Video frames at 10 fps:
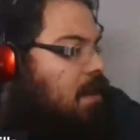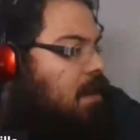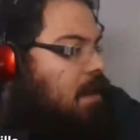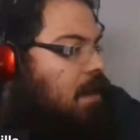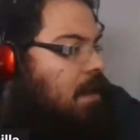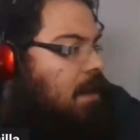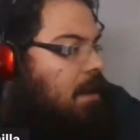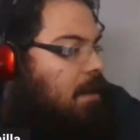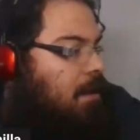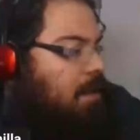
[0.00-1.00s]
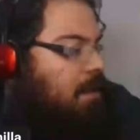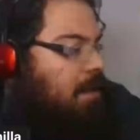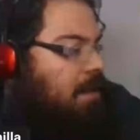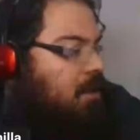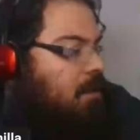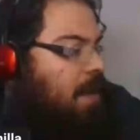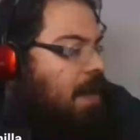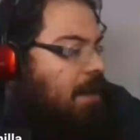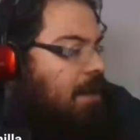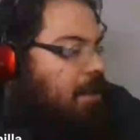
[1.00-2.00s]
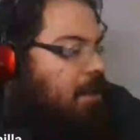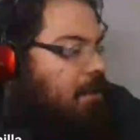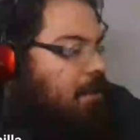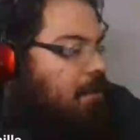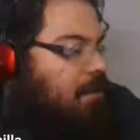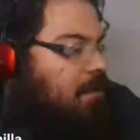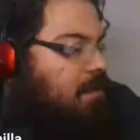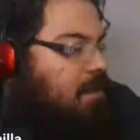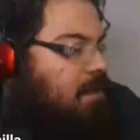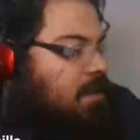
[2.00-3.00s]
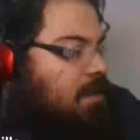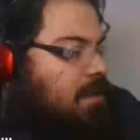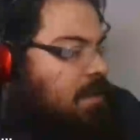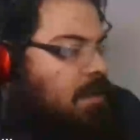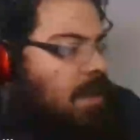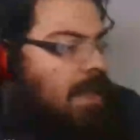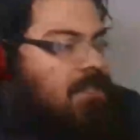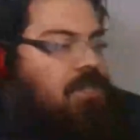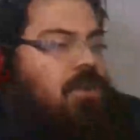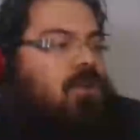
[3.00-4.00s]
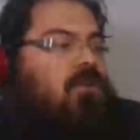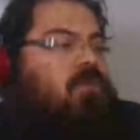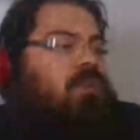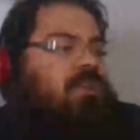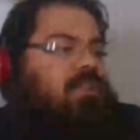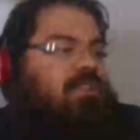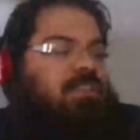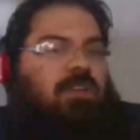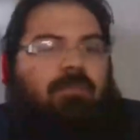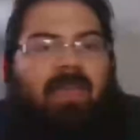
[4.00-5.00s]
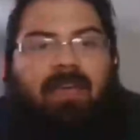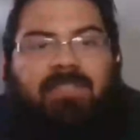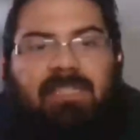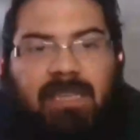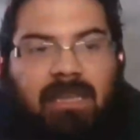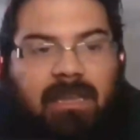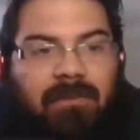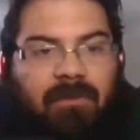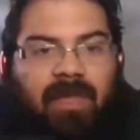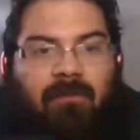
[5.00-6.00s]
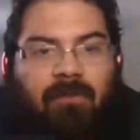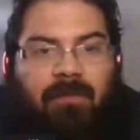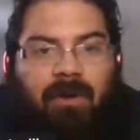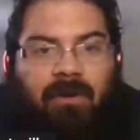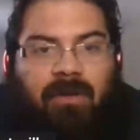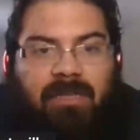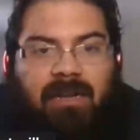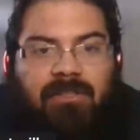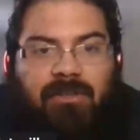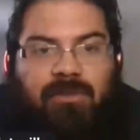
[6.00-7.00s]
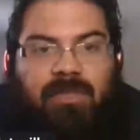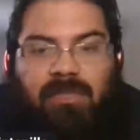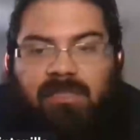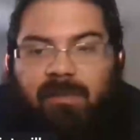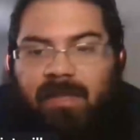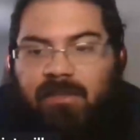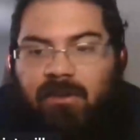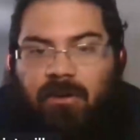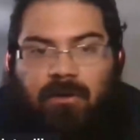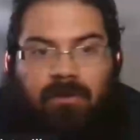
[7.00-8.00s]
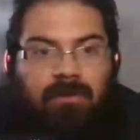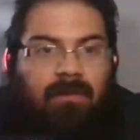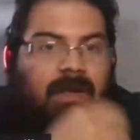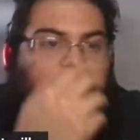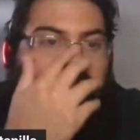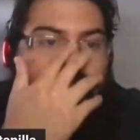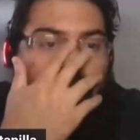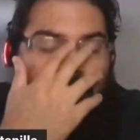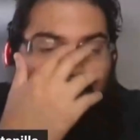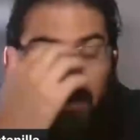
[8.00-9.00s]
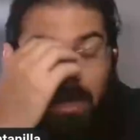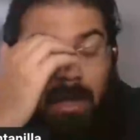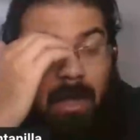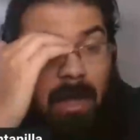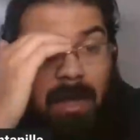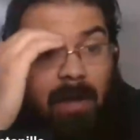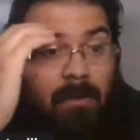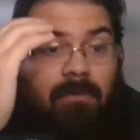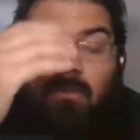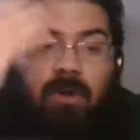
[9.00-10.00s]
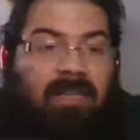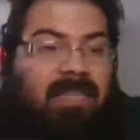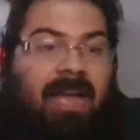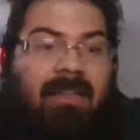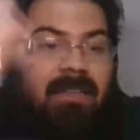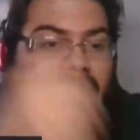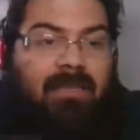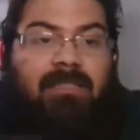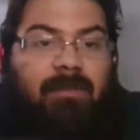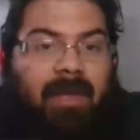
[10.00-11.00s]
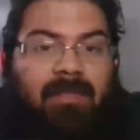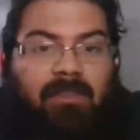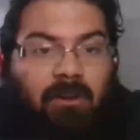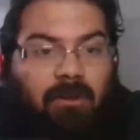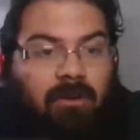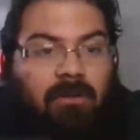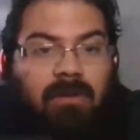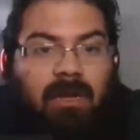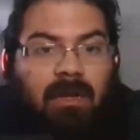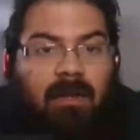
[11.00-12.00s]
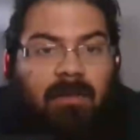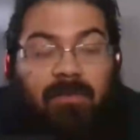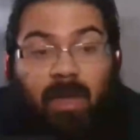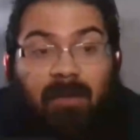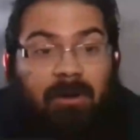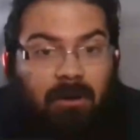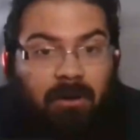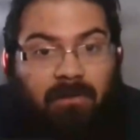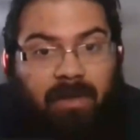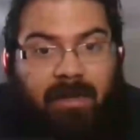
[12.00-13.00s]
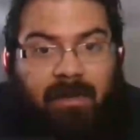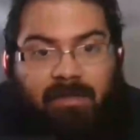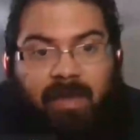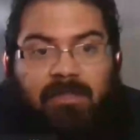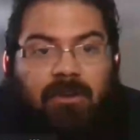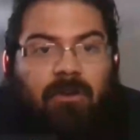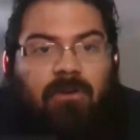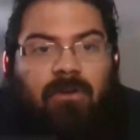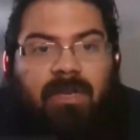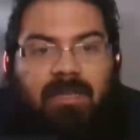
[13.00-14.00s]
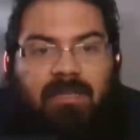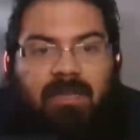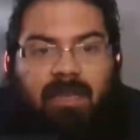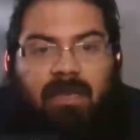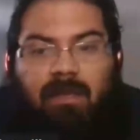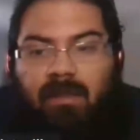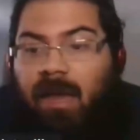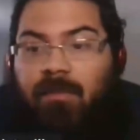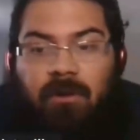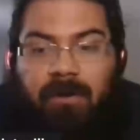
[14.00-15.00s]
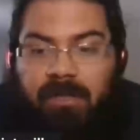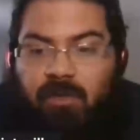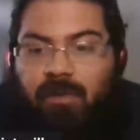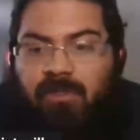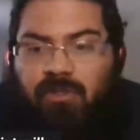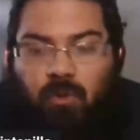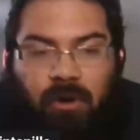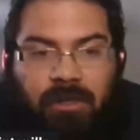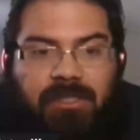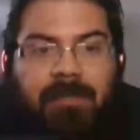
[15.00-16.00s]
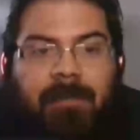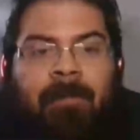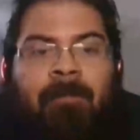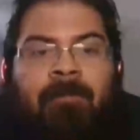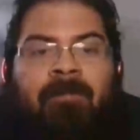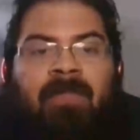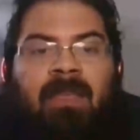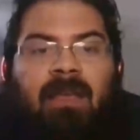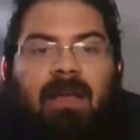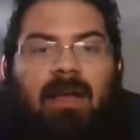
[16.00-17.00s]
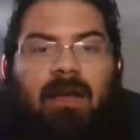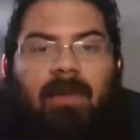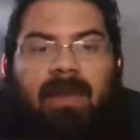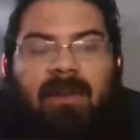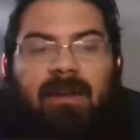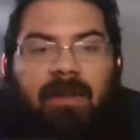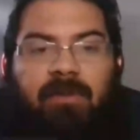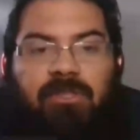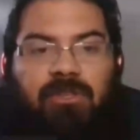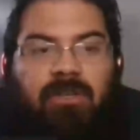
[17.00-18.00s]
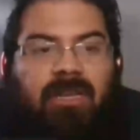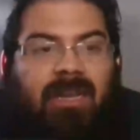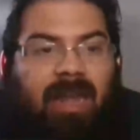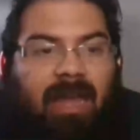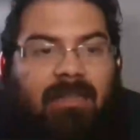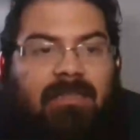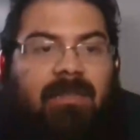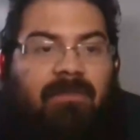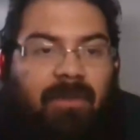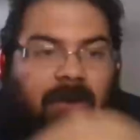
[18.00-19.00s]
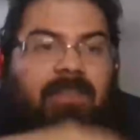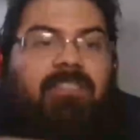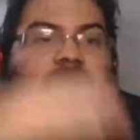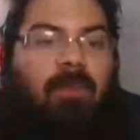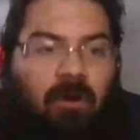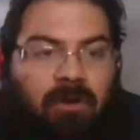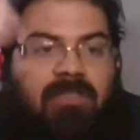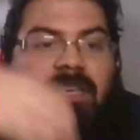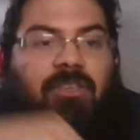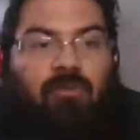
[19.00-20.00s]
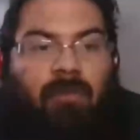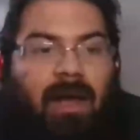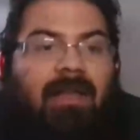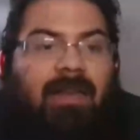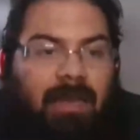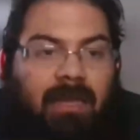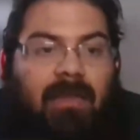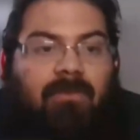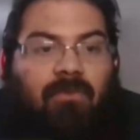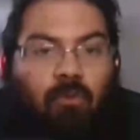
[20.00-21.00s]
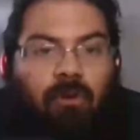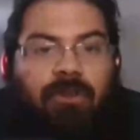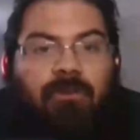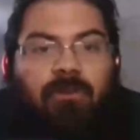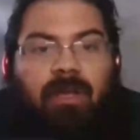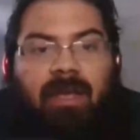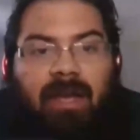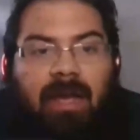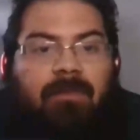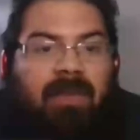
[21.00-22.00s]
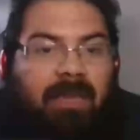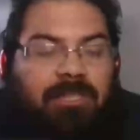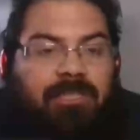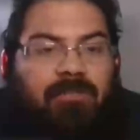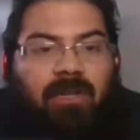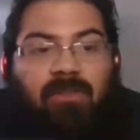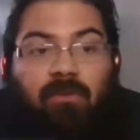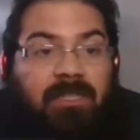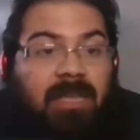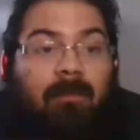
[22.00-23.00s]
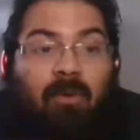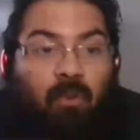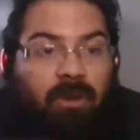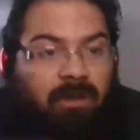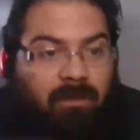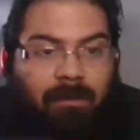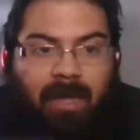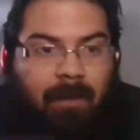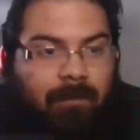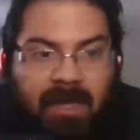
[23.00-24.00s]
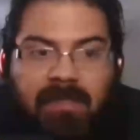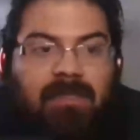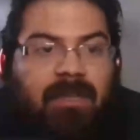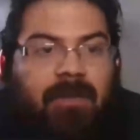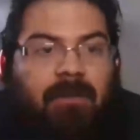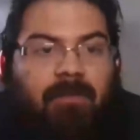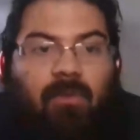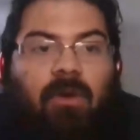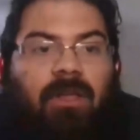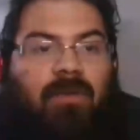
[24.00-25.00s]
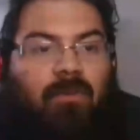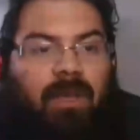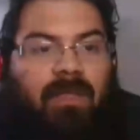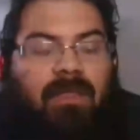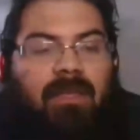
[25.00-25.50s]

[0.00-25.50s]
Let me kind of go back here. And so one of the things that you may have seen from that repo is that it's using Semantic Kernel, right? And so what exactly is Semantic Kernel? If you haven't heard of it, Semantic Kernel is a library. It's open source. And it enables you to connect various components that you might need for your AI applications, right? So for example, one of the main pieces that you're going to be working with